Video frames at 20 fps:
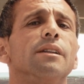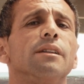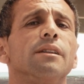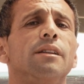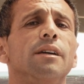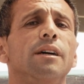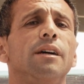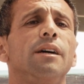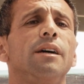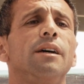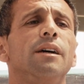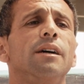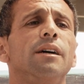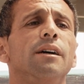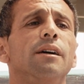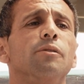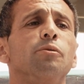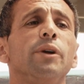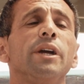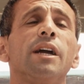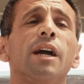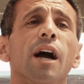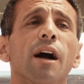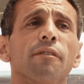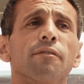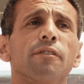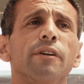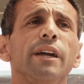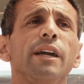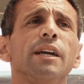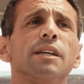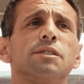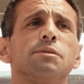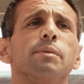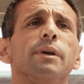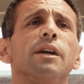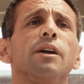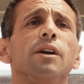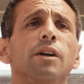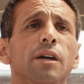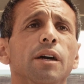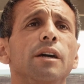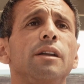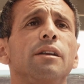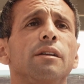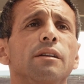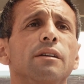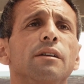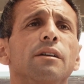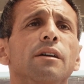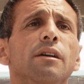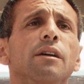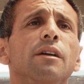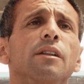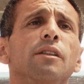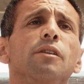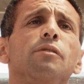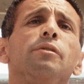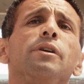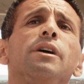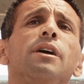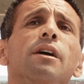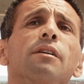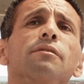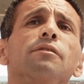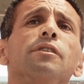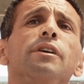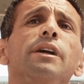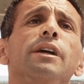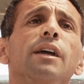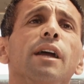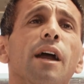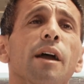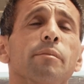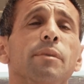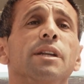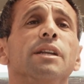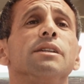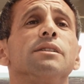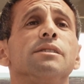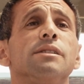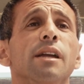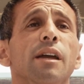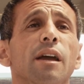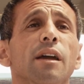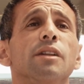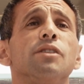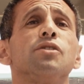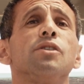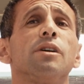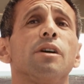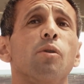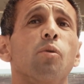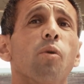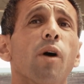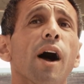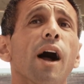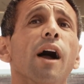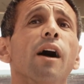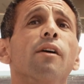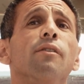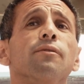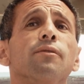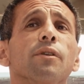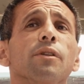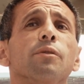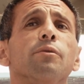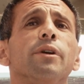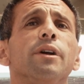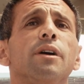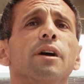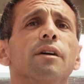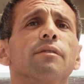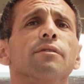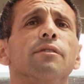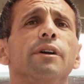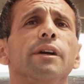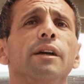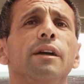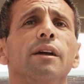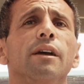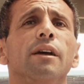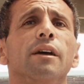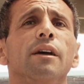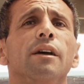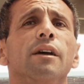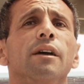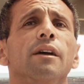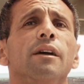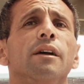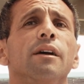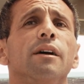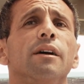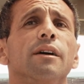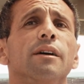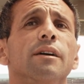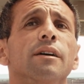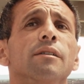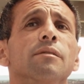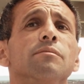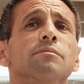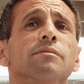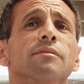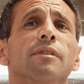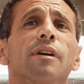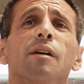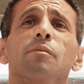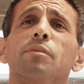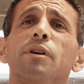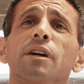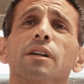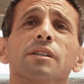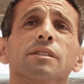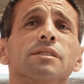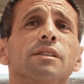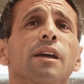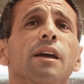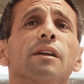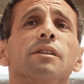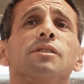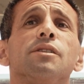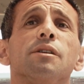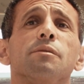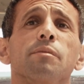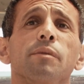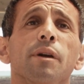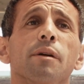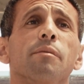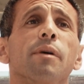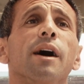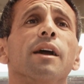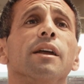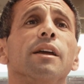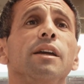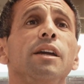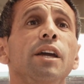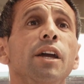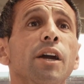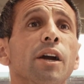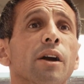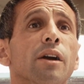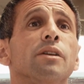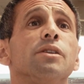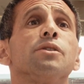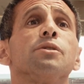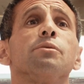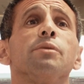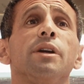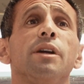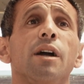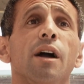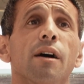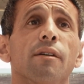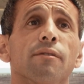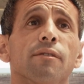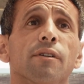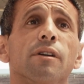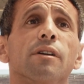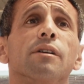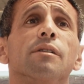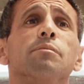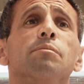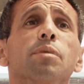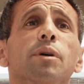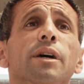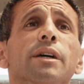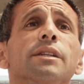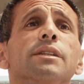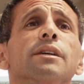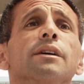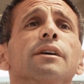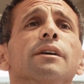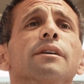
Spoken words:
The recovery has been good. The recovery, it took a while for the recovery. I'm gonna say it took me about a year to recover, but